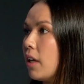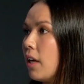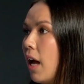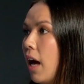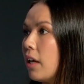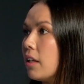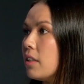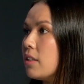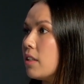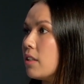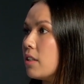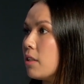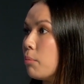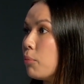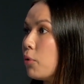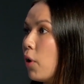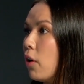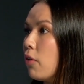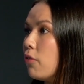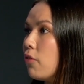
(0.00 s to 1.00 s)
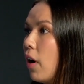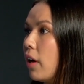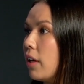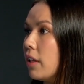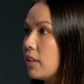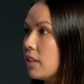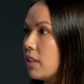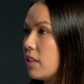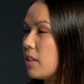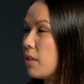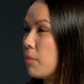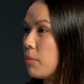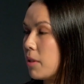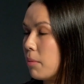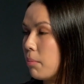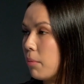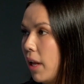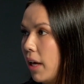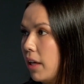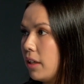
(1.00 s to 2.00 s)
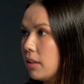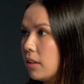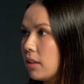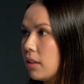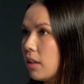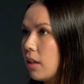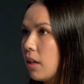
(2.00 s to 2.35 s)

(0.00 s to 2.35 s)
analysis and profiling systems in place.